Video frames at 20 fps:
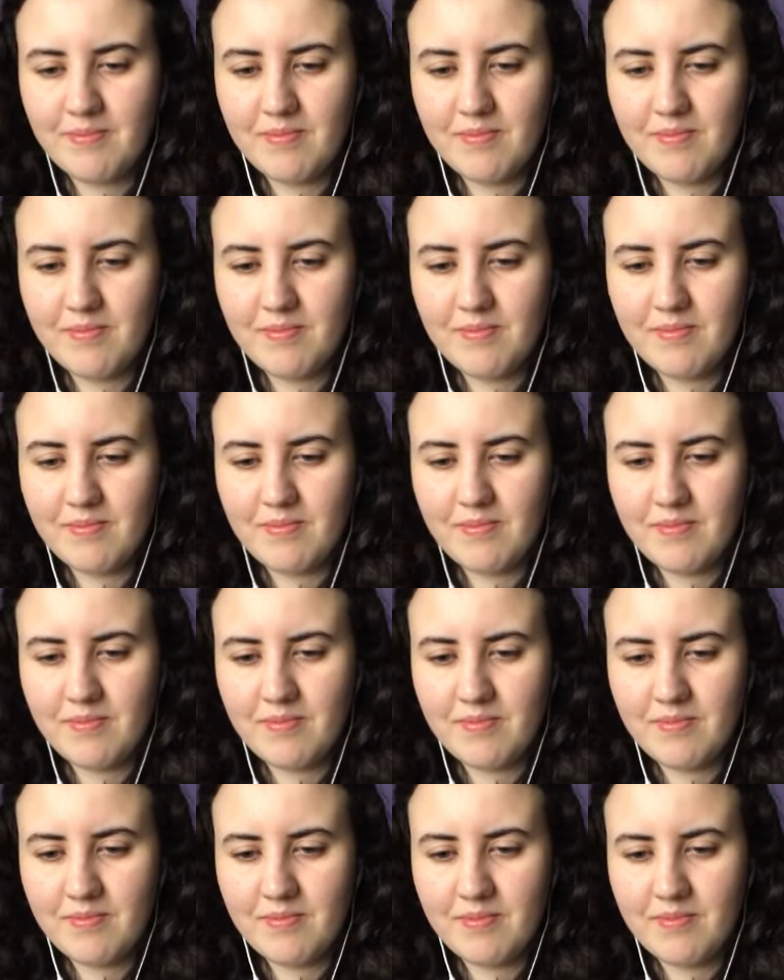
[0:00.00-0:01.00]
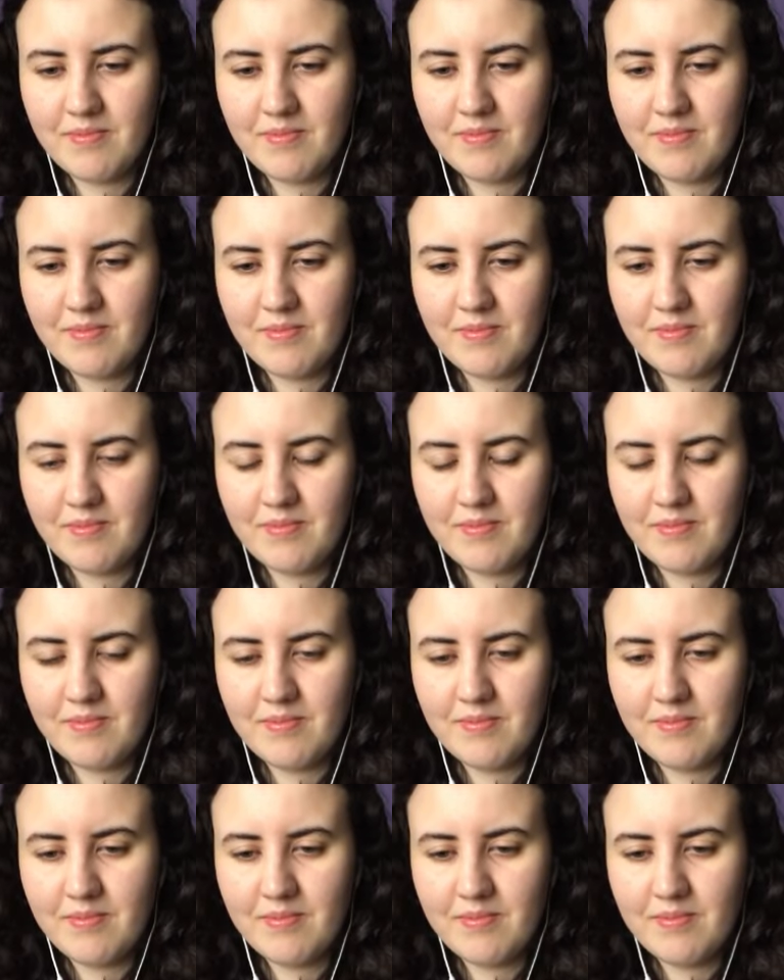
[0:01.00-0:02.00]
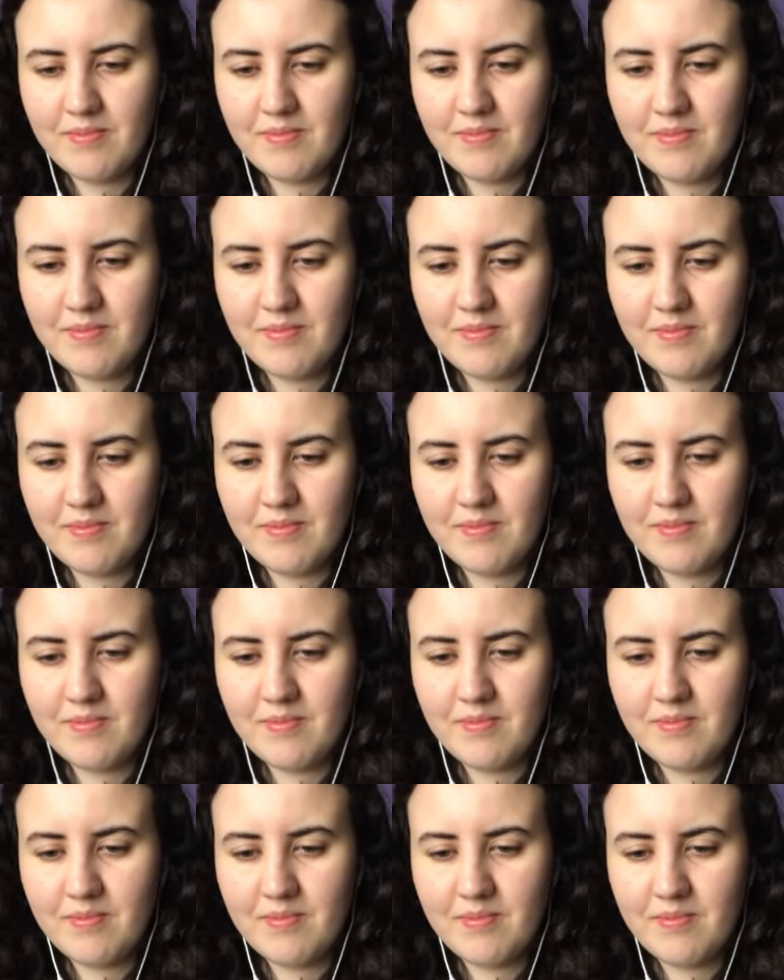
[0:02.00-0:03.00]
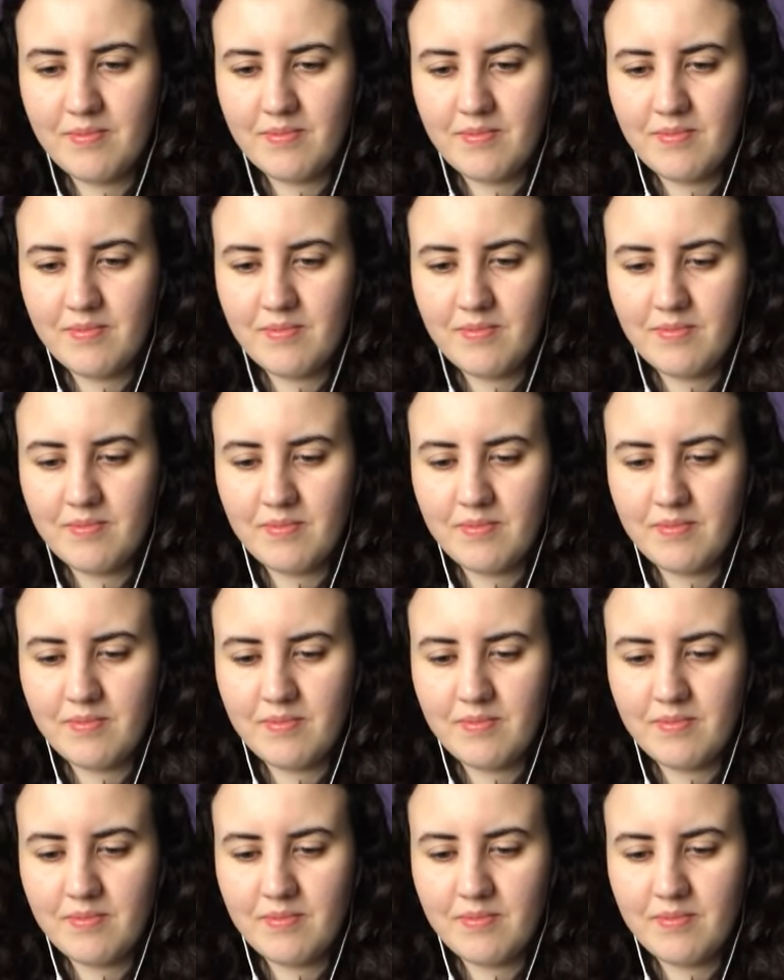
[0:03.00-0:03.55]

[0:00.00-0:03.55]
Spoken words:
[no speech]